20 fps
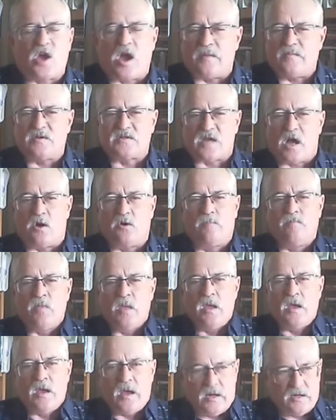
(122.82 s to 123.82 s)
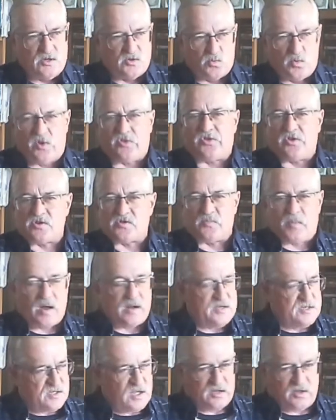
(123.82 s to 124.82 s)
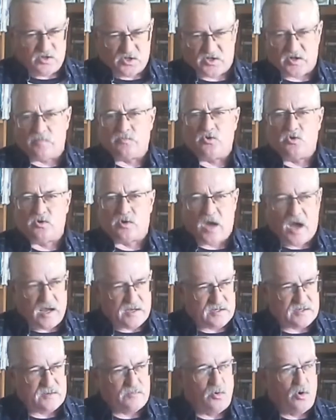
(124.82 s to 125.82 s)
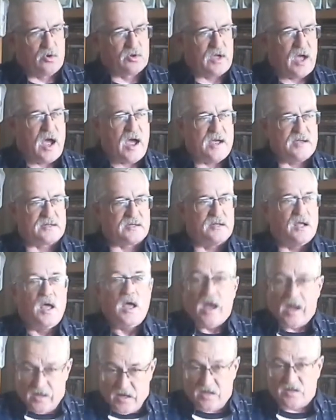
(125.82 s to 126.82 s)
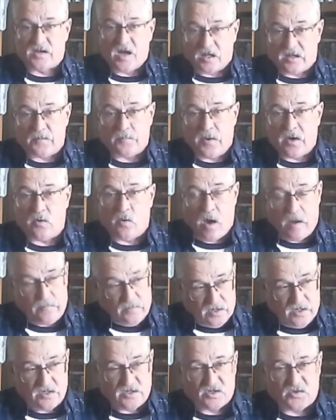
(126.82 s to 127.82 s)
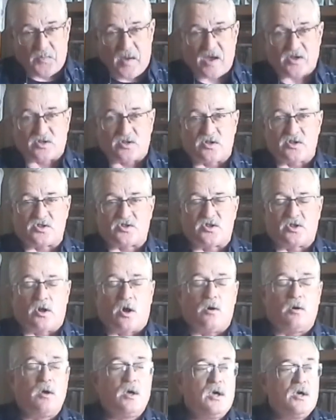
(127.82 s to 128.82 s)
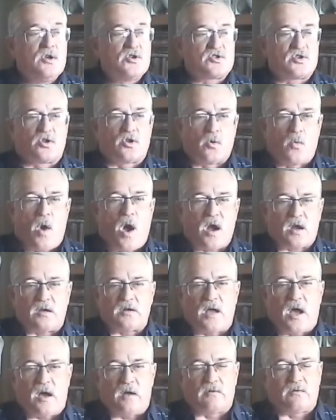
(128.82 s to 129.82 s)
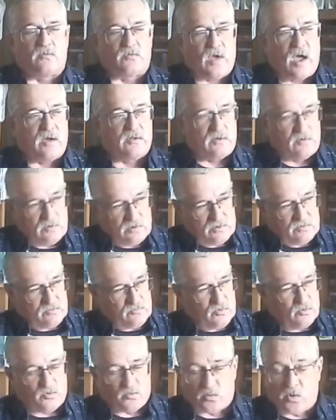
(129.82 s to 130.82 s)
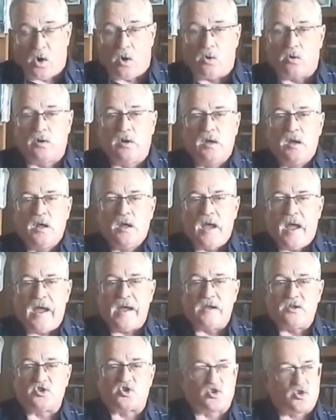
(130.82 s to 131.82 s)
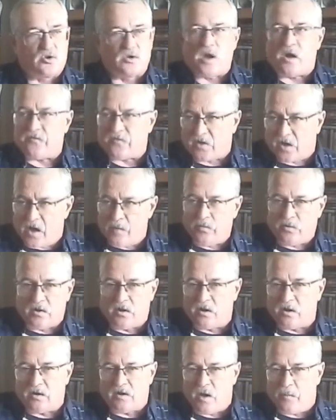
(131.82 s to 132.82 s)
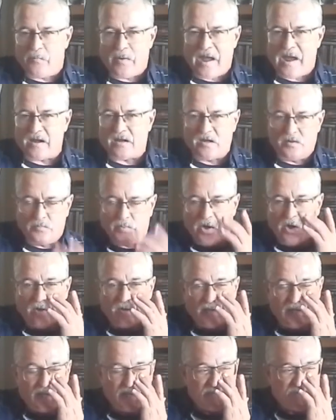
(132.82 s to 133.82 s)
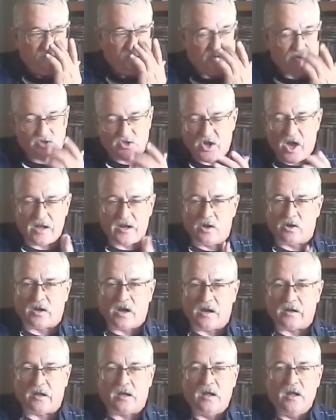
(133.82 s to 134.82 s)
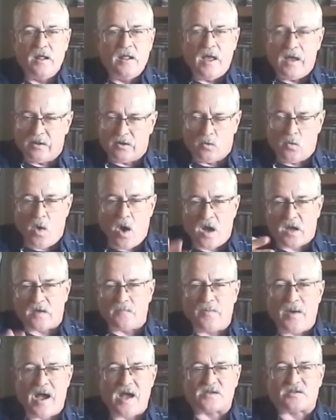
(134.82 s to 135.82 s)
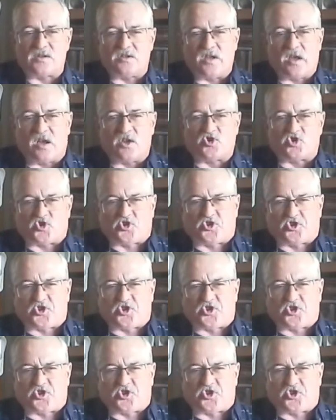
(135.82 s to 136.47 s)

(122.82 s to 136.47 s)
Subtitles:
time he's out, and he's with his buddies, like there's some new guys and some old guys, and he's got the big weapon, he's the specialist, So they're walking down the road, and sure enough, a couple of abandoned buildings, shot out kind of, and they're walking past it, and they get